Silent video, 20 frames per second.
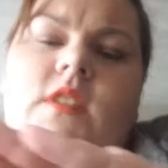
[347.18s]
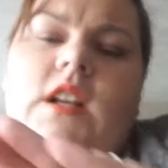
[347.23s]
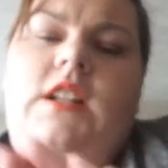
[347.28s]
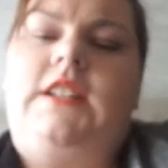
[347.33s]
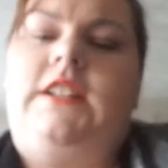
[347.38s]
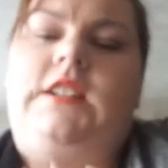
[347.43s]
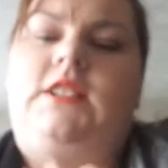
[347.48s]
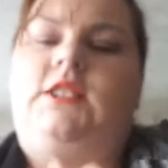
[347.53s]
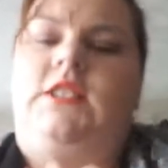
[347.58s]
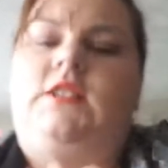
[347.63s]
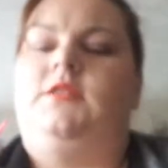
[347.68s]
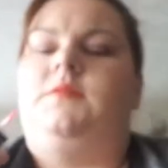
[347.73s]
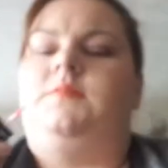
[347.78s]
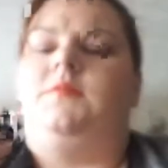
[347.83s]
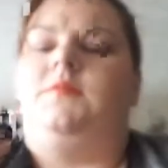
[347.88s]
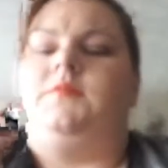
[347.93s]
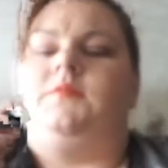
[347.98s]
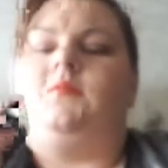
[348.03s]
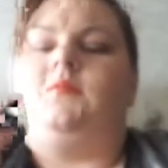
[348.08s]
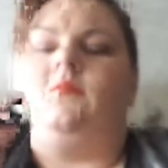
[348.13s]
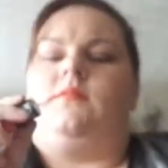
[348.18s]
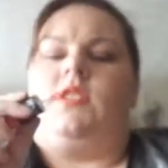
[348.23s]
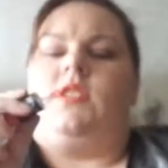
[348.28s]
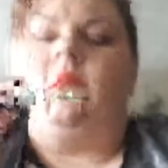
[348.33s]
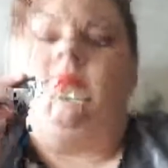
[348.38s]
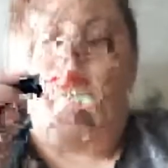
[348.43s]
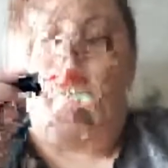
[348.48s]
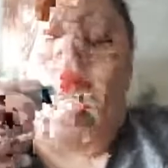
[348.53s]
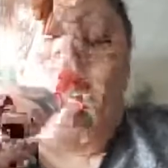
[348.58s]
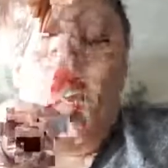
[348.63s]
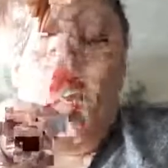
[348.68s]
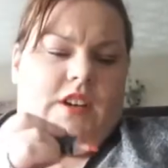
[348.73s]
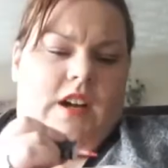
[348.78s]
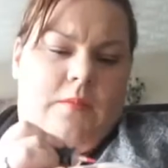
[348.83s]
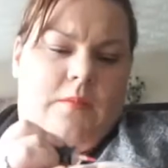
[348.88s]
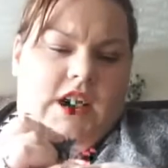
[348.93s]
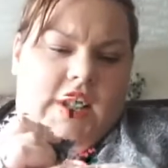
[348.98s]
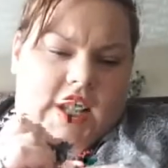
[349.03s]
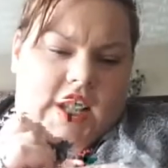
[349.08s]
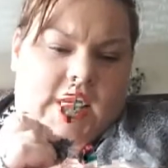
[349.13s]
little, like a Dover
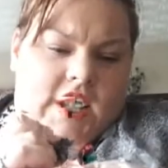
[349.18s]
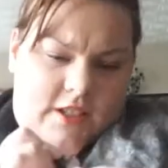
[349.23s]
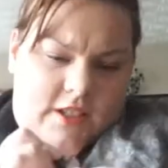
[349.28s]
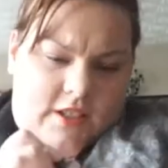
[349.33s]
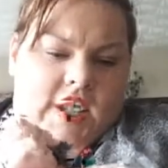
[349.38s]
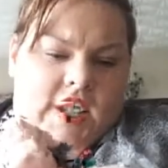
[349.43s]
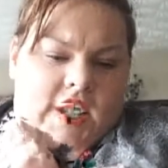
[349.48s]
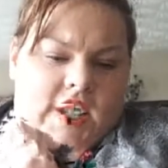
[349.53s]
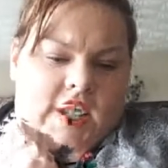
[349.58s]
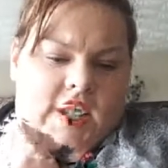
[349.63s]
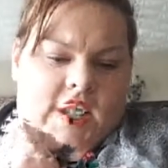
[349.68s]
applicator.